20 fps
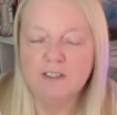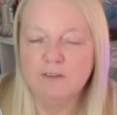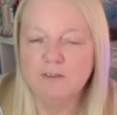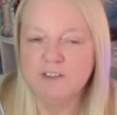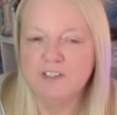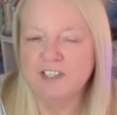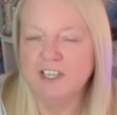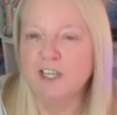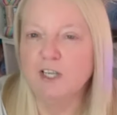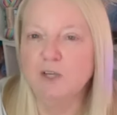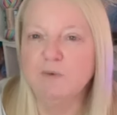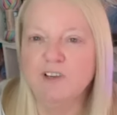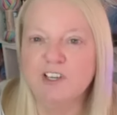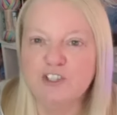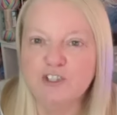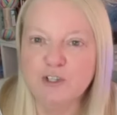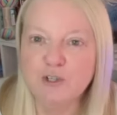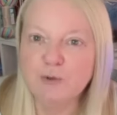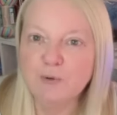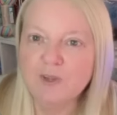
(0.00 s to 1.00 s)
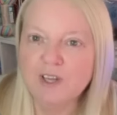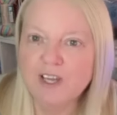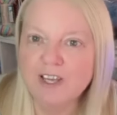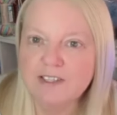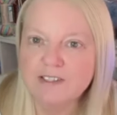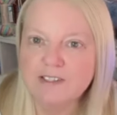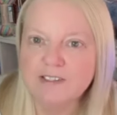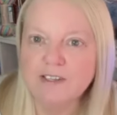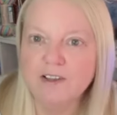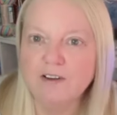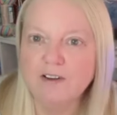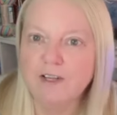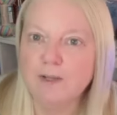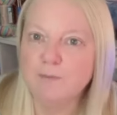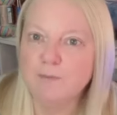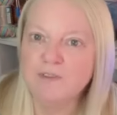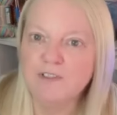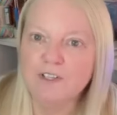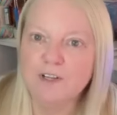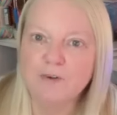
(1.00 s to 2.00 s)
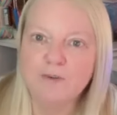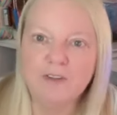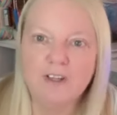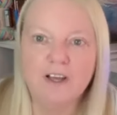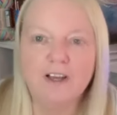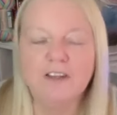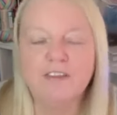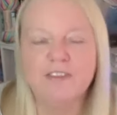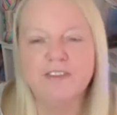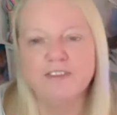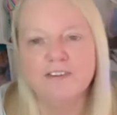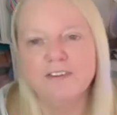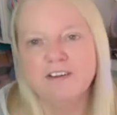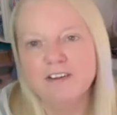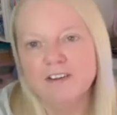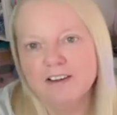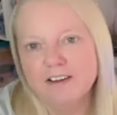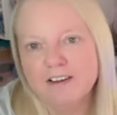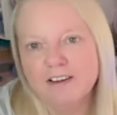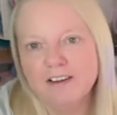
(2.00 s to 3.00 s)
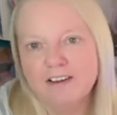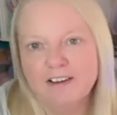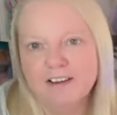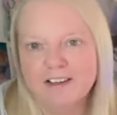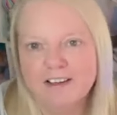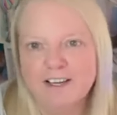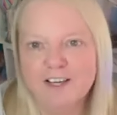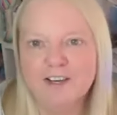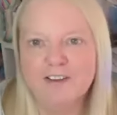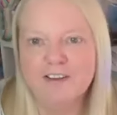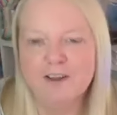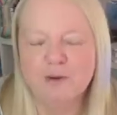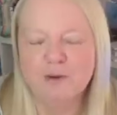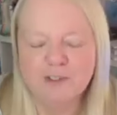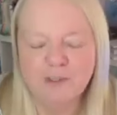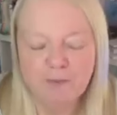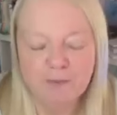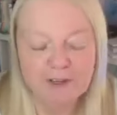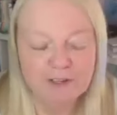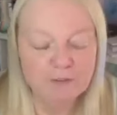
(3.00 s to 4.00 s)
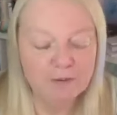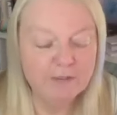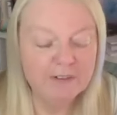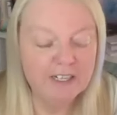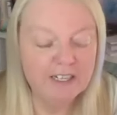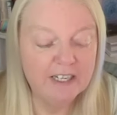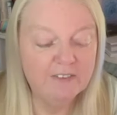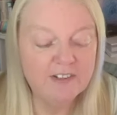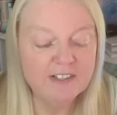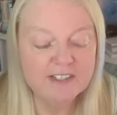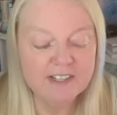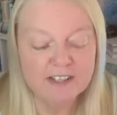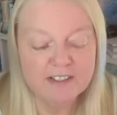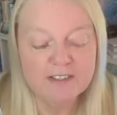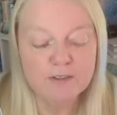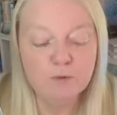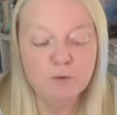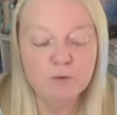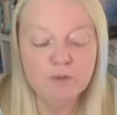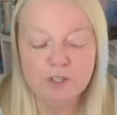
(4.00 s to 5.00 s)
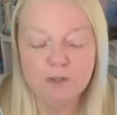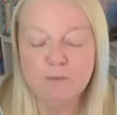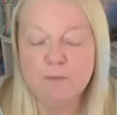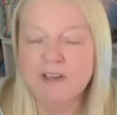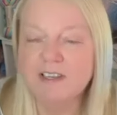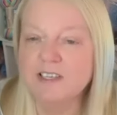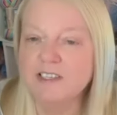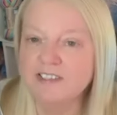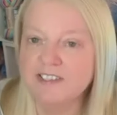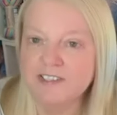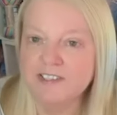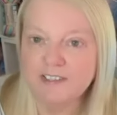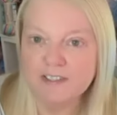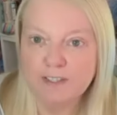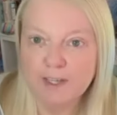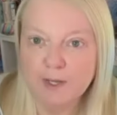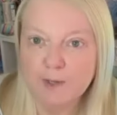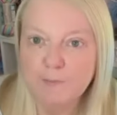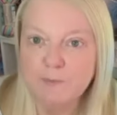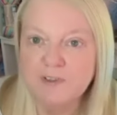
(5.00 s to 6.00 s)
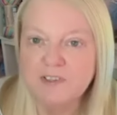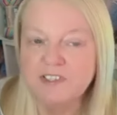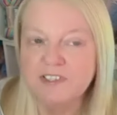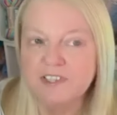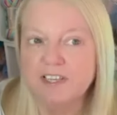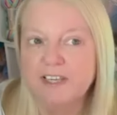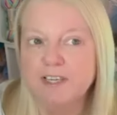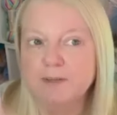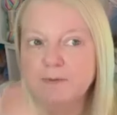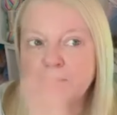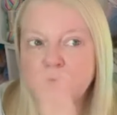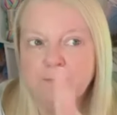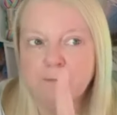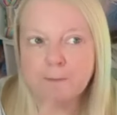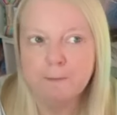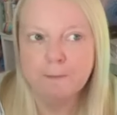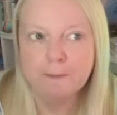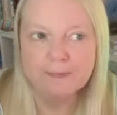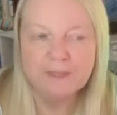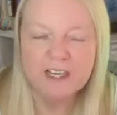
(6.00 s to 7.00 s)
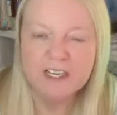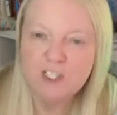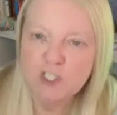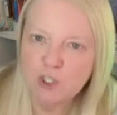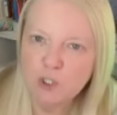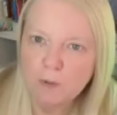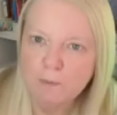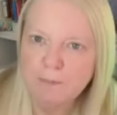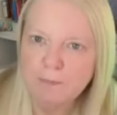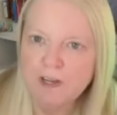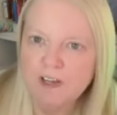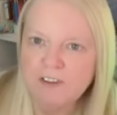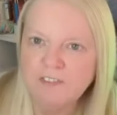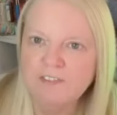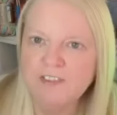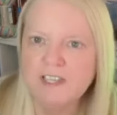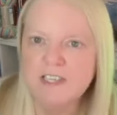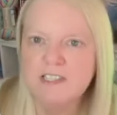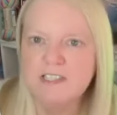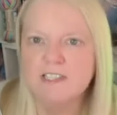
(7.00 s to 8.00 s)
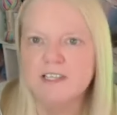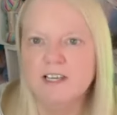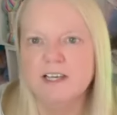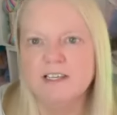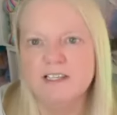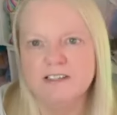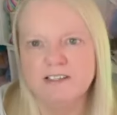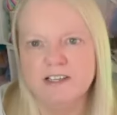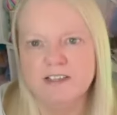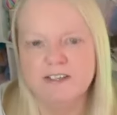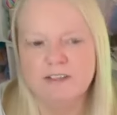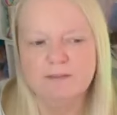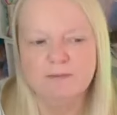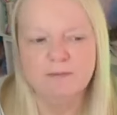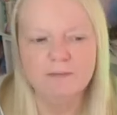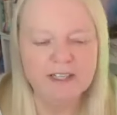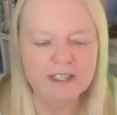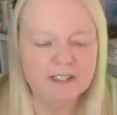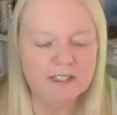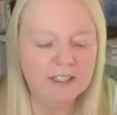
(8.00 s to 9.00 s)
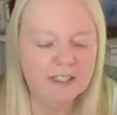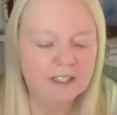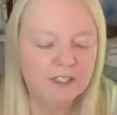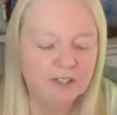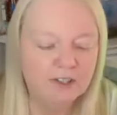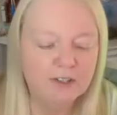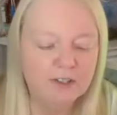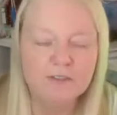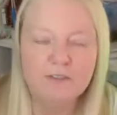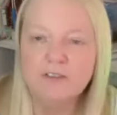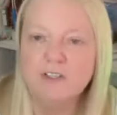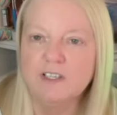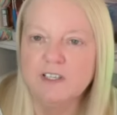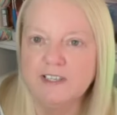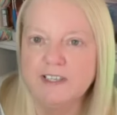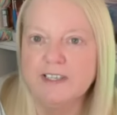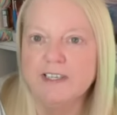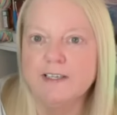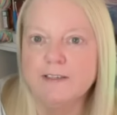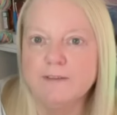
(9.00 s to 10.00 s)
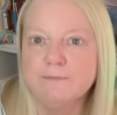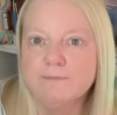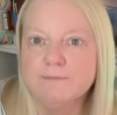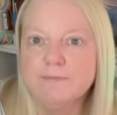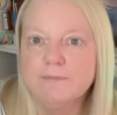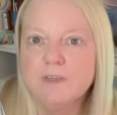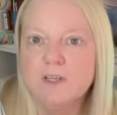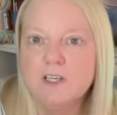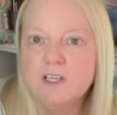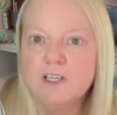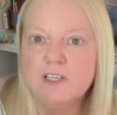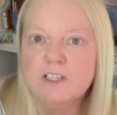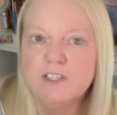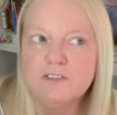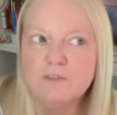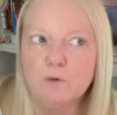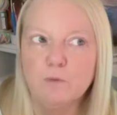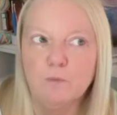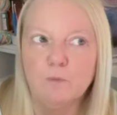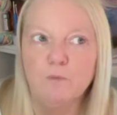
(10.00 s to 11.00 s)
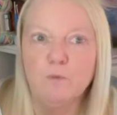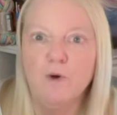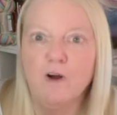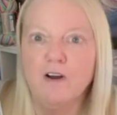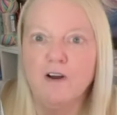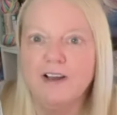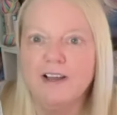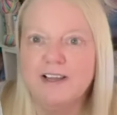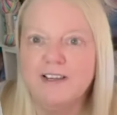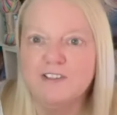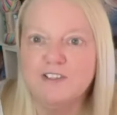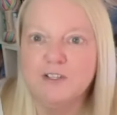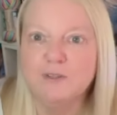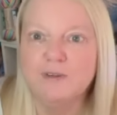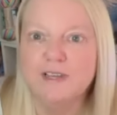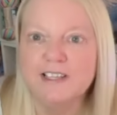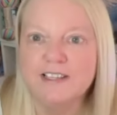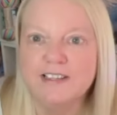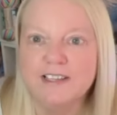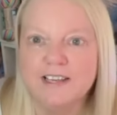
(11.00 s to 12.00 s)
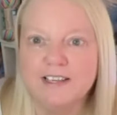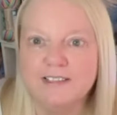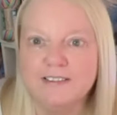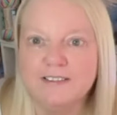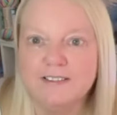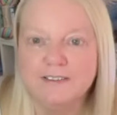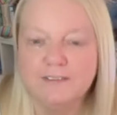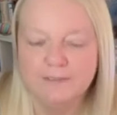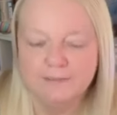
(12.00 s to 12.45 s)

See you in two years' time. So yeah, you know, that was a bit of a relief. It does also make a disclaimer saying these are not perfect, and it doesn't mean that you're clear. So why do it then?